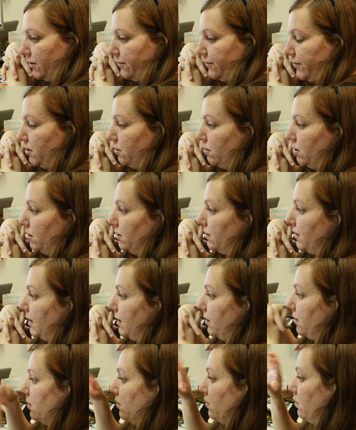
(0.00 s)
if you could
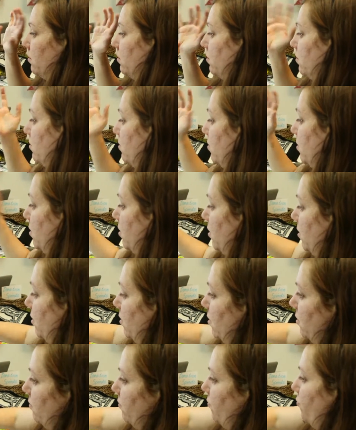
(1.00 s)
like
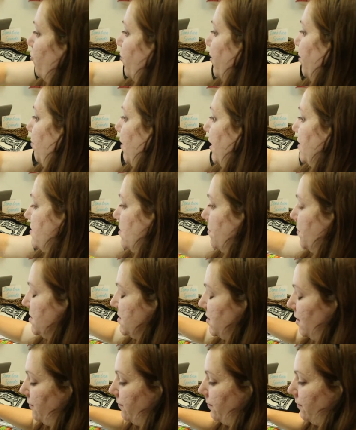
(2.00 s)
rewrite some of the
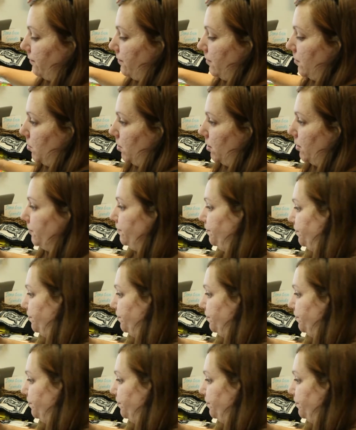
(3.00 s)
software from the book.